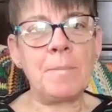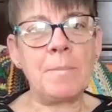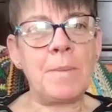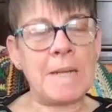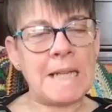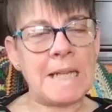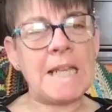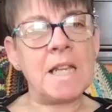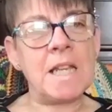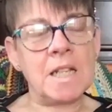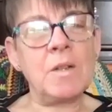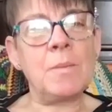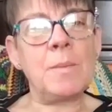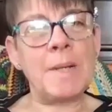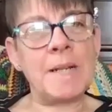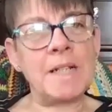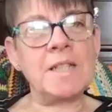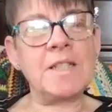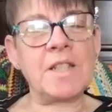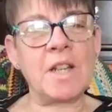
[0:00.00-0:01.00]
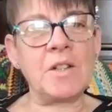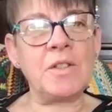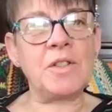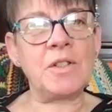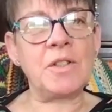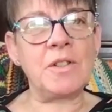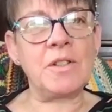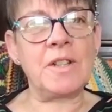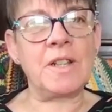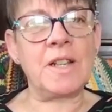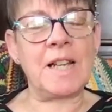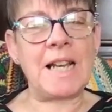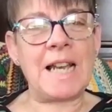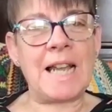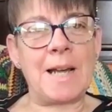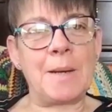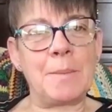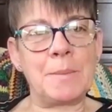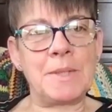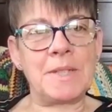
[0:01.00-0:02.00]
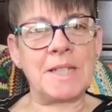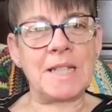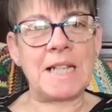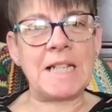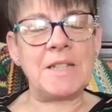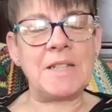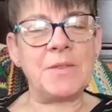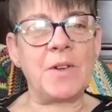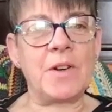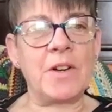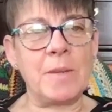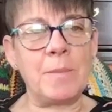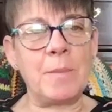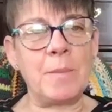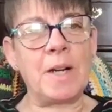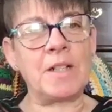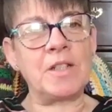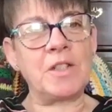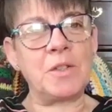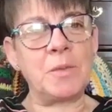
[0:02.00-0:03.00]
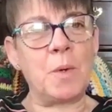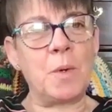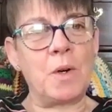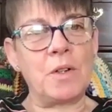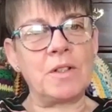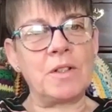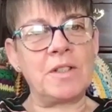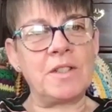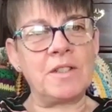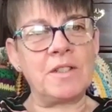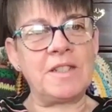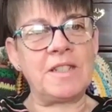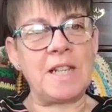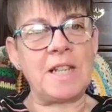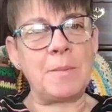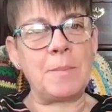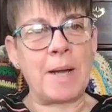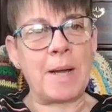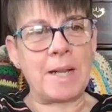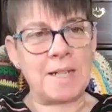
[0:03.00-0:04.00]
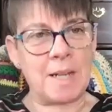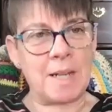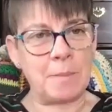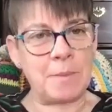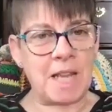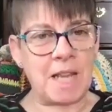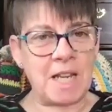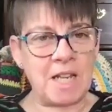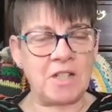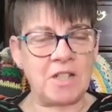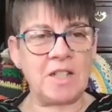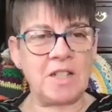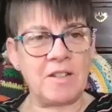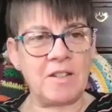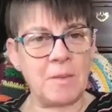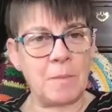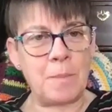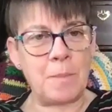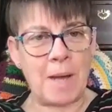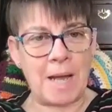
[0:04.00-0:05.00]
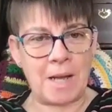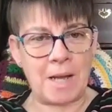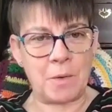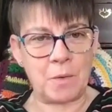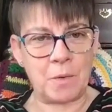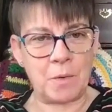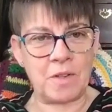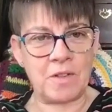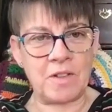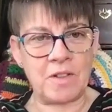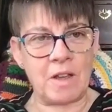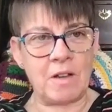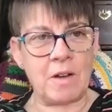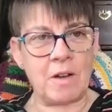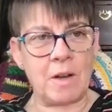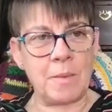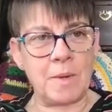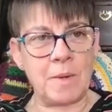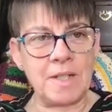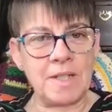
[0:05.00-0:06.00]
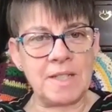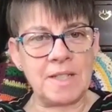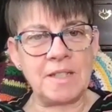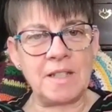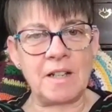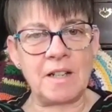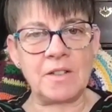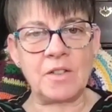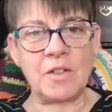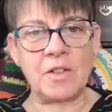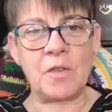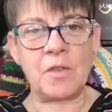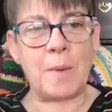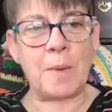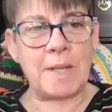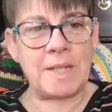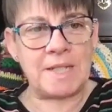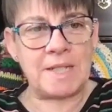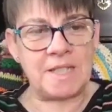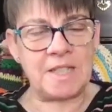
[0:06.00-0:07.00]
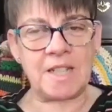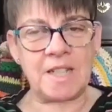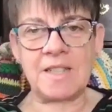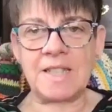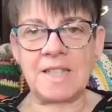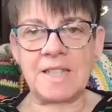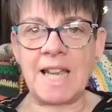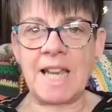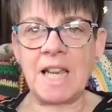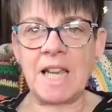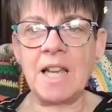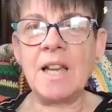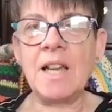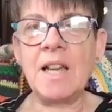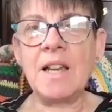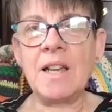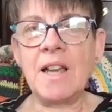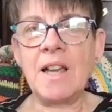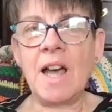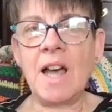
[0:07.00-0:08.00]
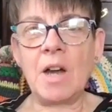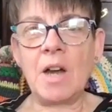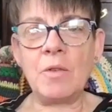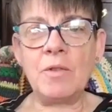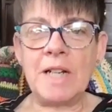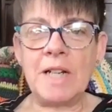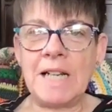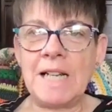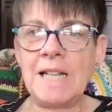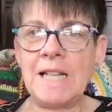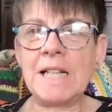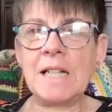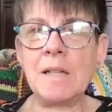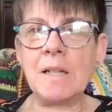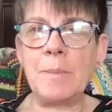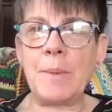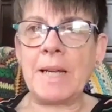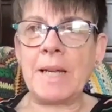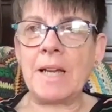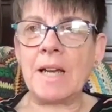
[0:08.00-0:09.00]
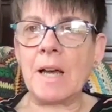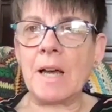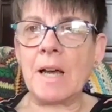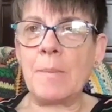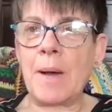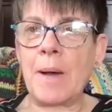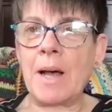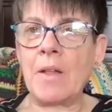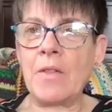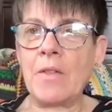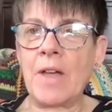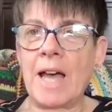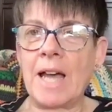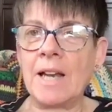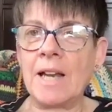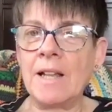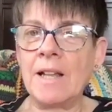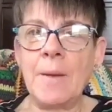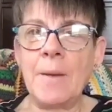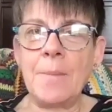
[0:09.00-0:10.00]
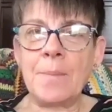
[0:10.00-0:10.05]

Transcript: But economic and social collapse is very much what deep adaptation is about. So I'm going to start off by just saying a really little bit about that.